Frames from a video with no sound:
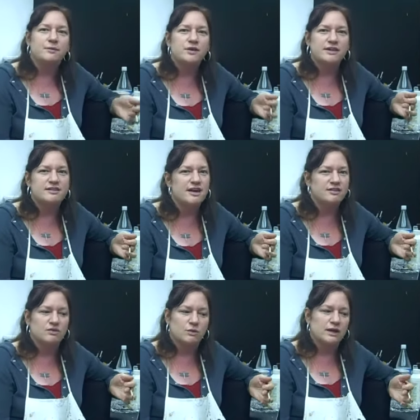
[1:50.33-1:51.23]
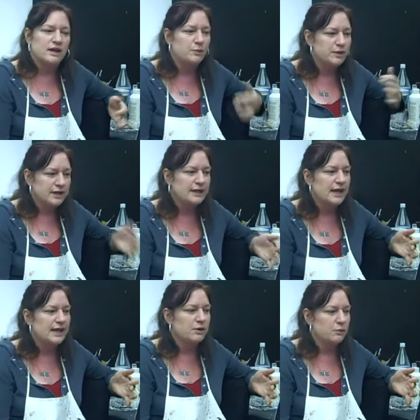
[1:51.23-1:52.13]
And I'm really text oriented. I really
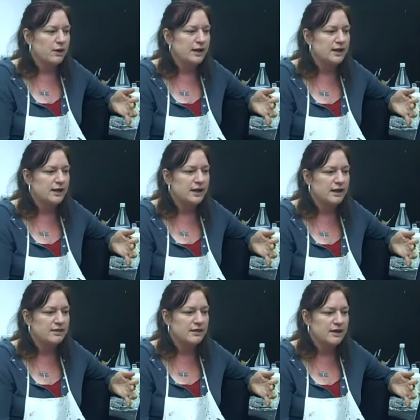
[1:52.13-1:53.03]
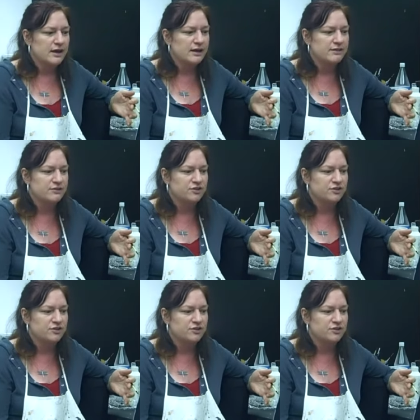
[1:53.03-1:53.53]
like writing, and I think uh,